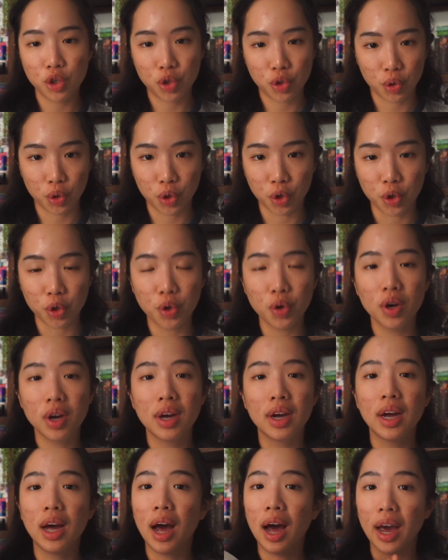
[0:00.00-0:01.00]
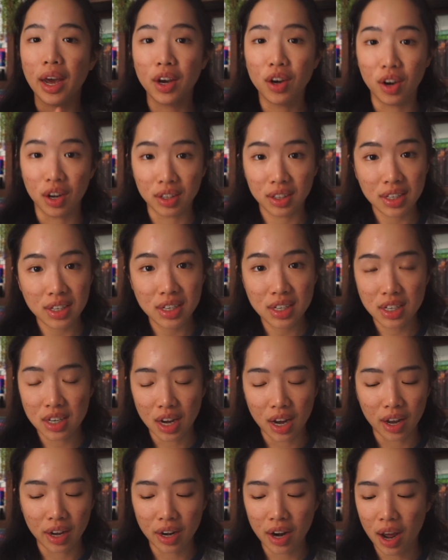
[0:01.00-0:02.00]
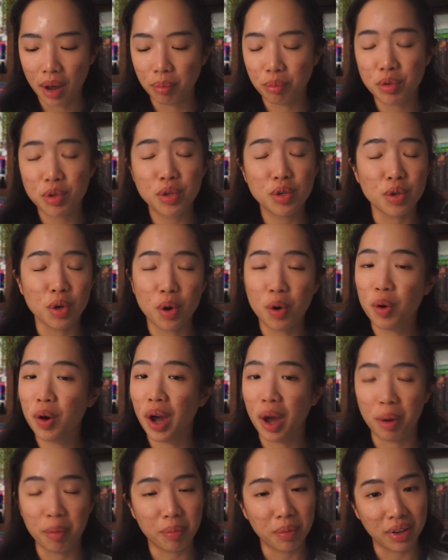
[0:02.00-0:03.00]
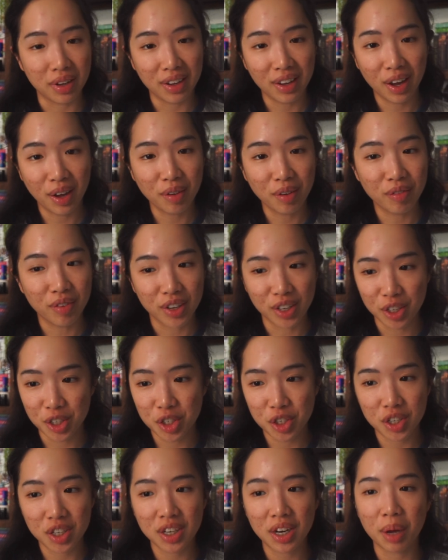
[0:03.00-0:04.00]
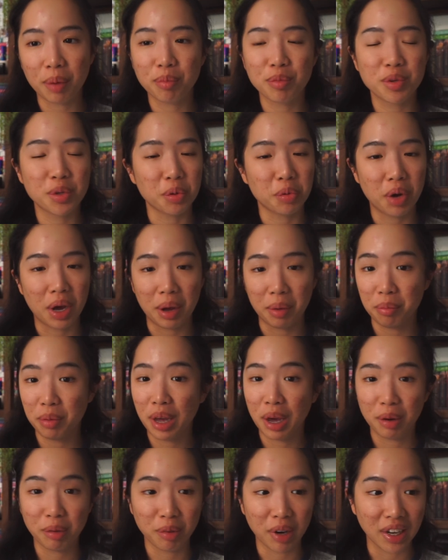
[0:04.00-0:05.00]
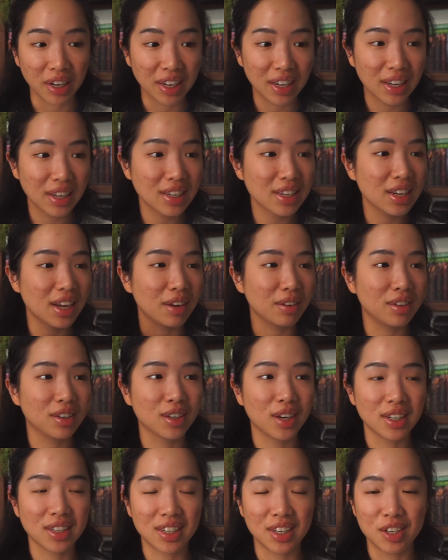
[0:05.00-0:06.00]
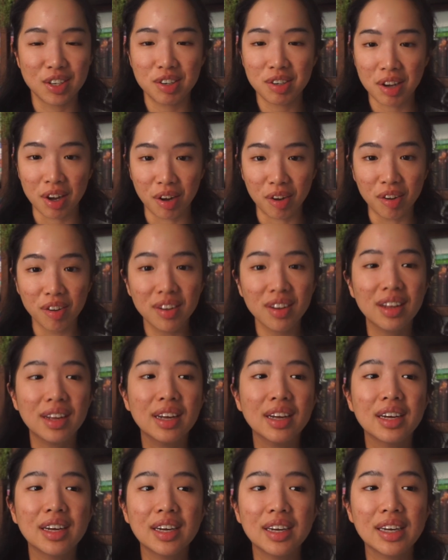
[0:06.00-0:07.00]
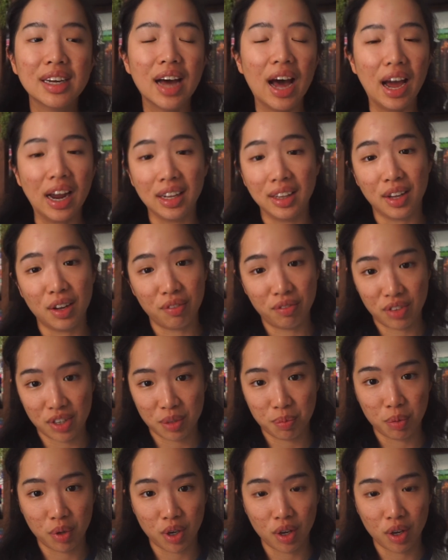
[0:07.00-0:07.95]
through. I got this done. I'm so happy I finished it. I'm so happy I read it. As you guys can tell, I love this book a